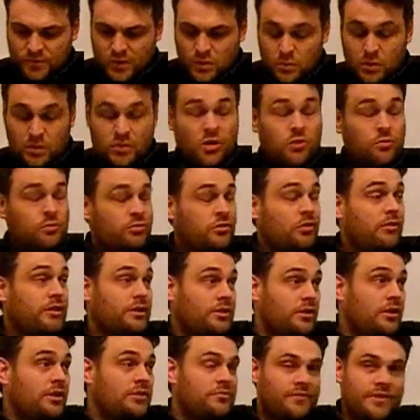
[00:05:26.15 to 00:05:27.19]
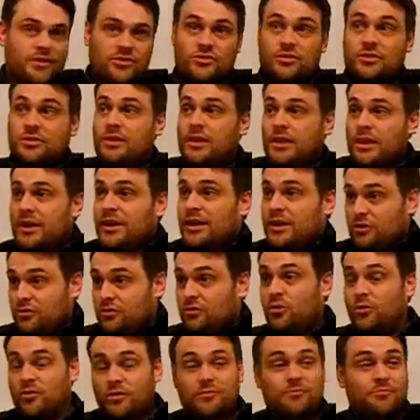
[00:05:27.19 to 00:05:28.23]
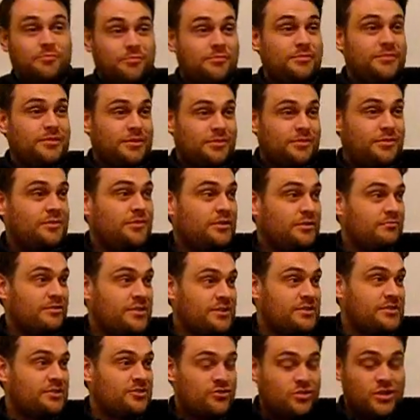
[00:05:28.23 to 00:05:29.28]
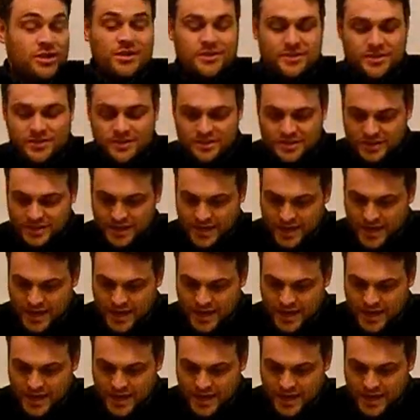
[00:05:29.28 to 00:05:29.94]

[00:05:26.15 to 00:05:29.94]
Well, no, sorry, not in vision. He saw the risen Jesus.